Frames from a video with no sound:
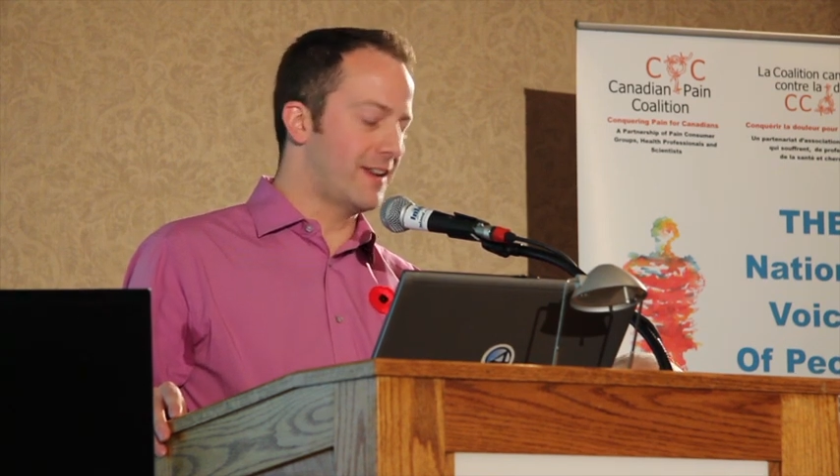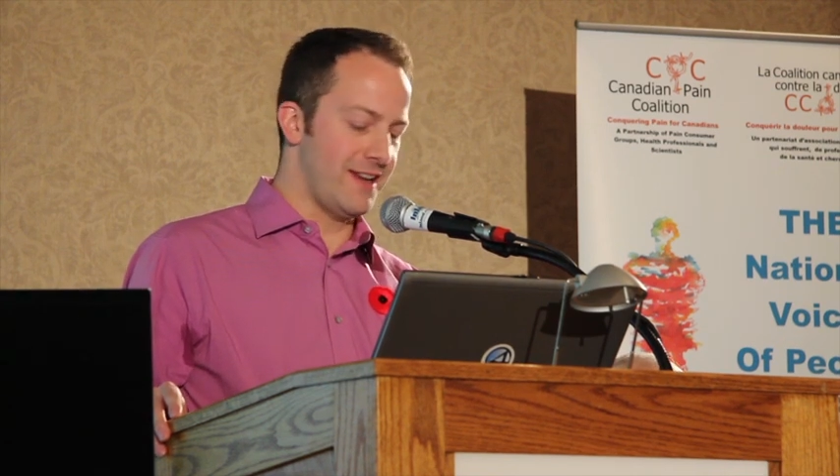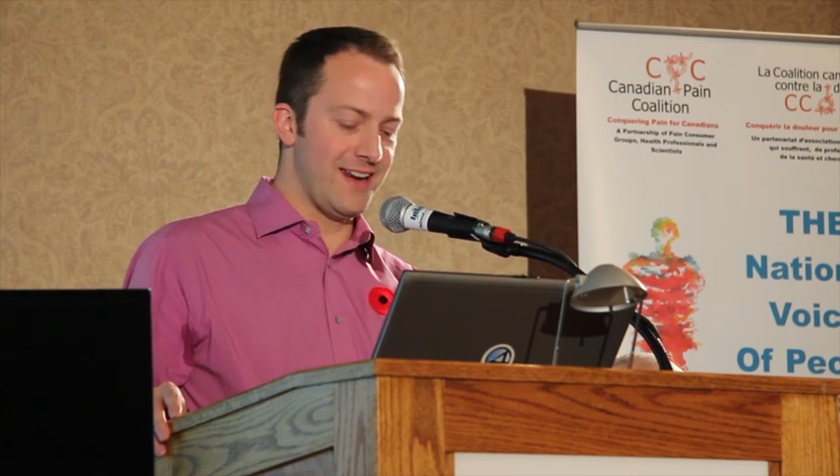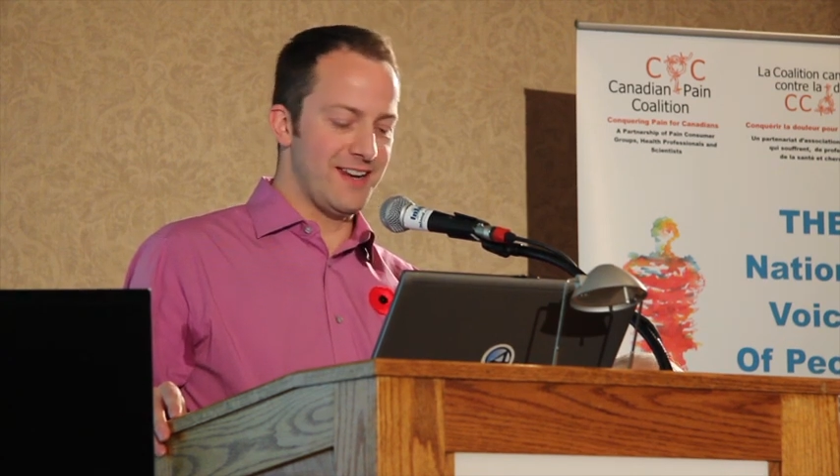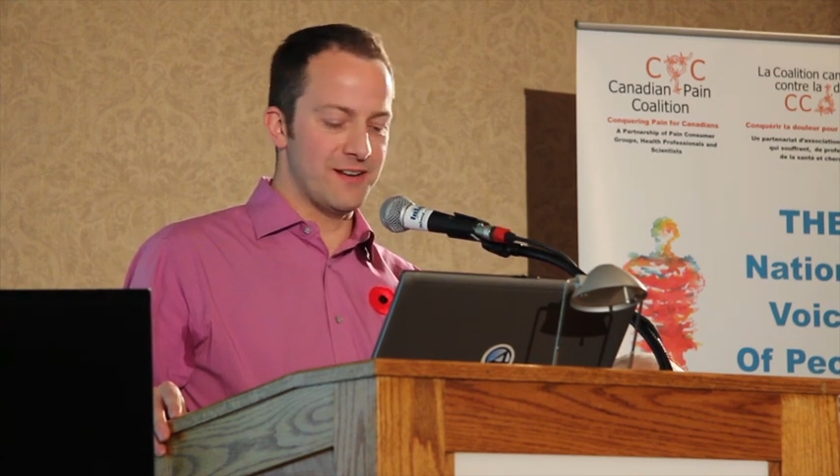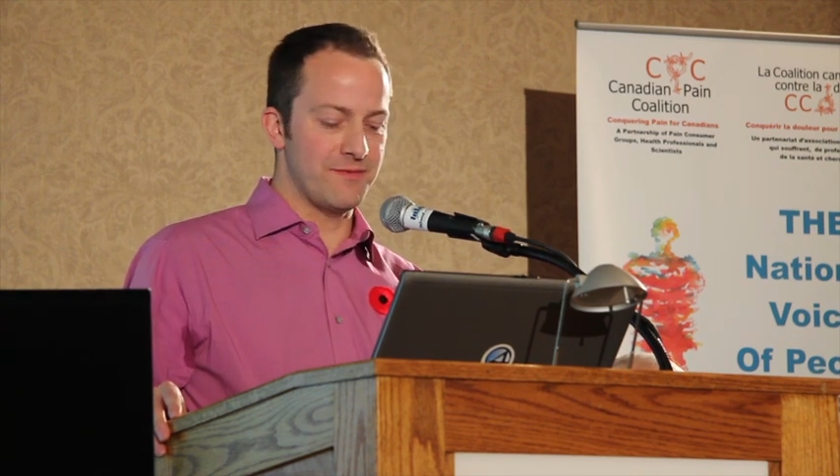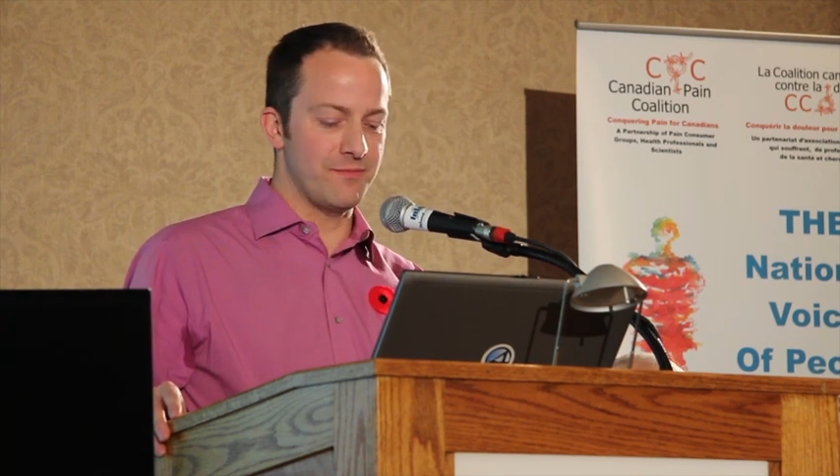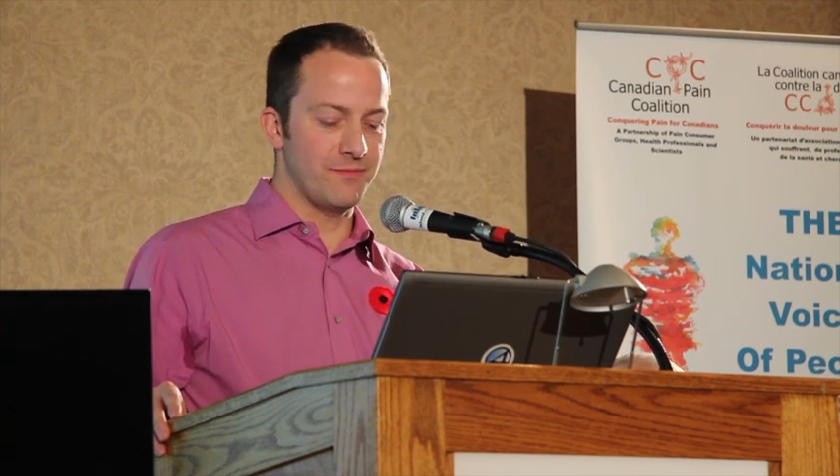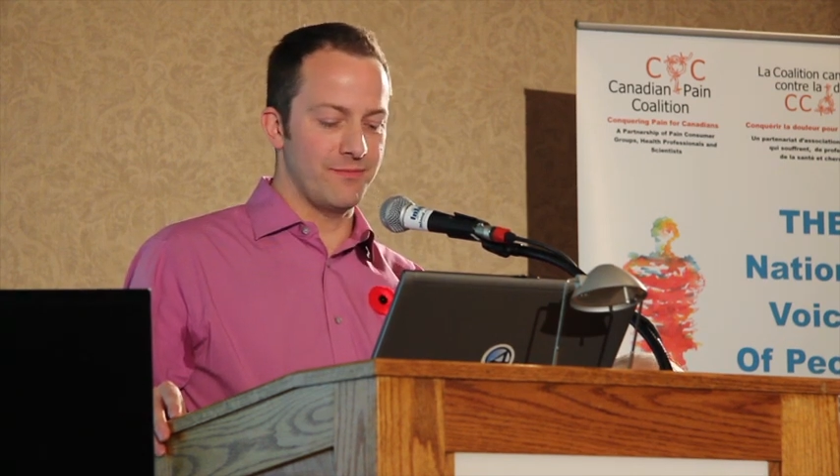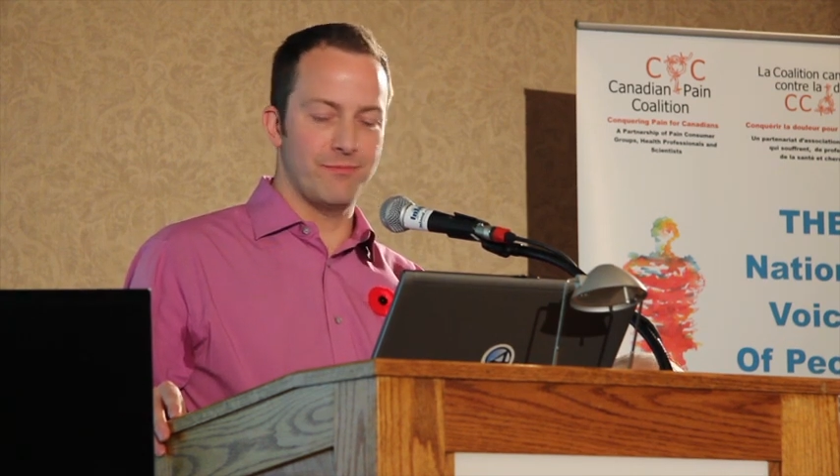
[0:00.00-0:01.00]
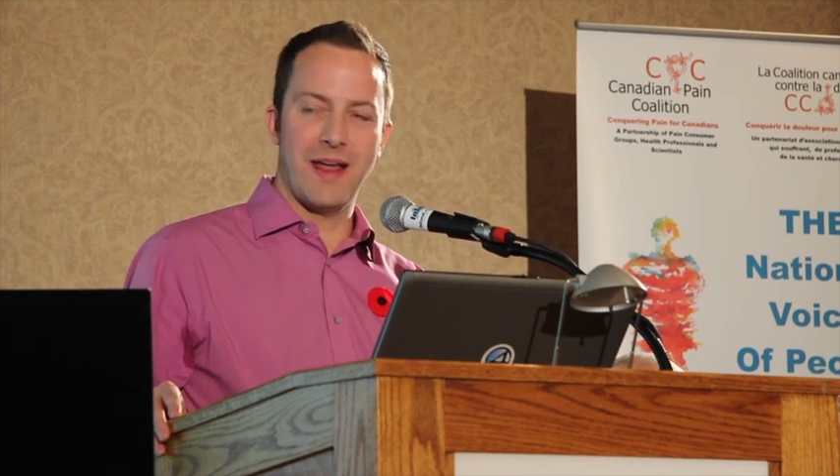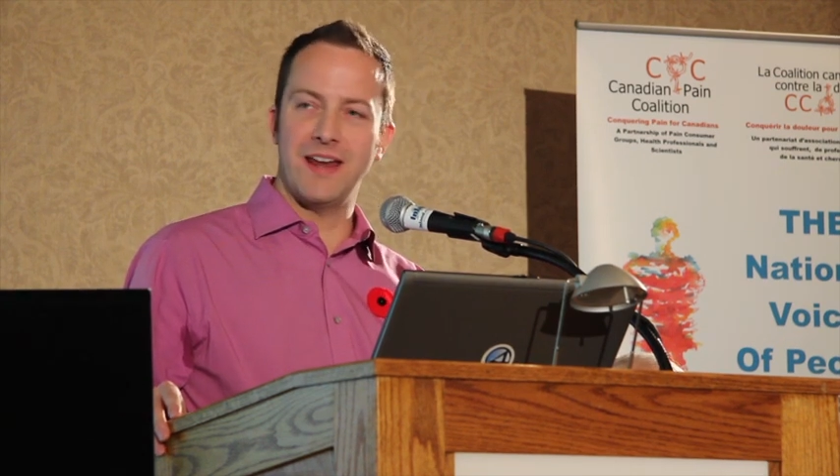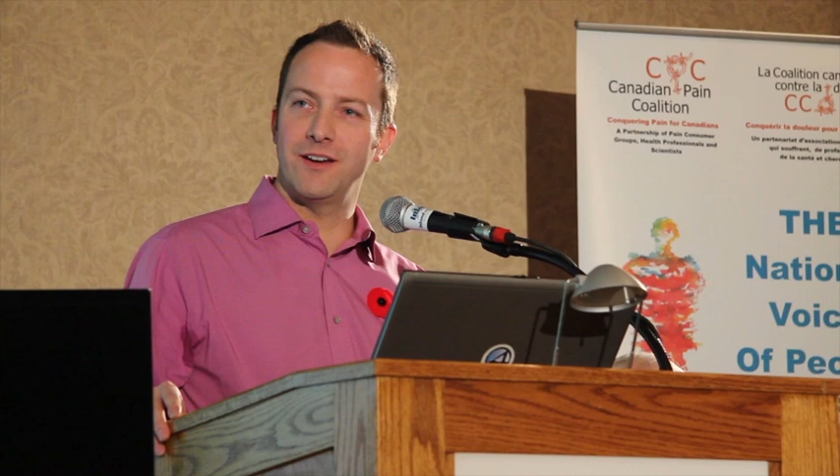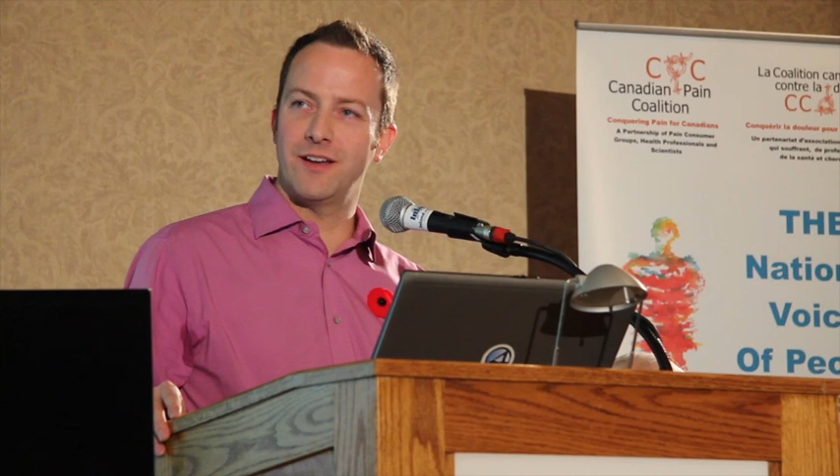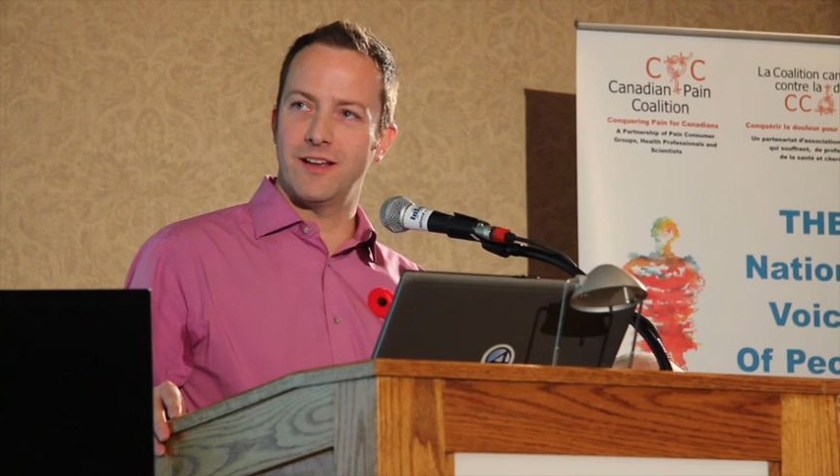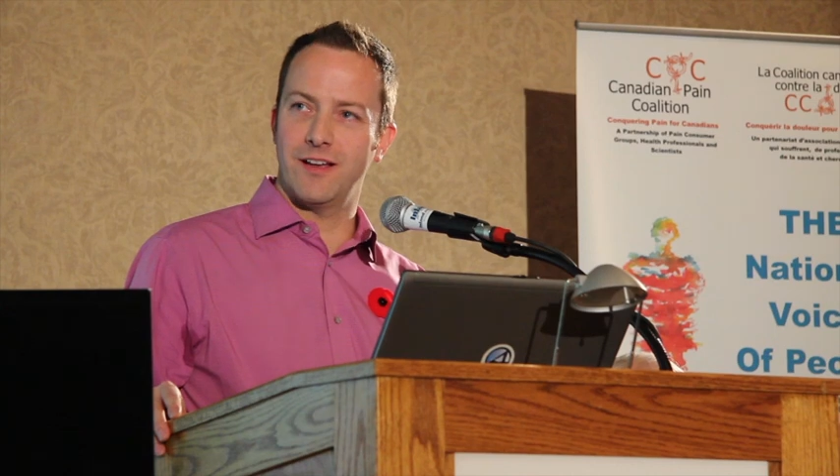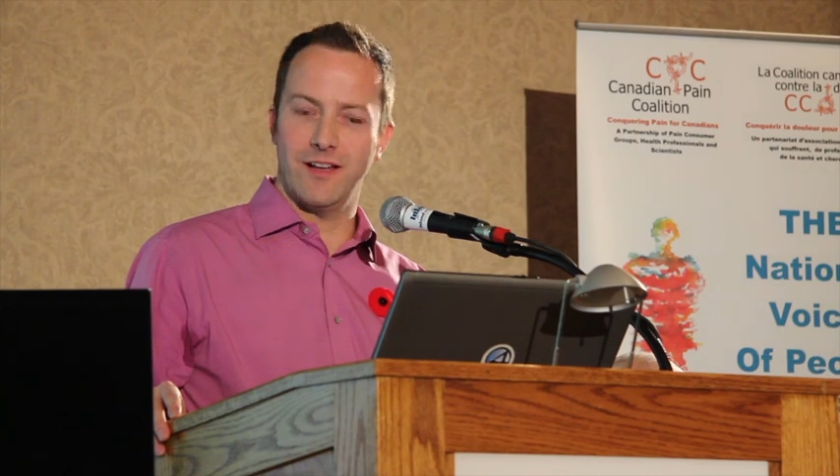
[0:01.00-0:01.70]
Canadian Pain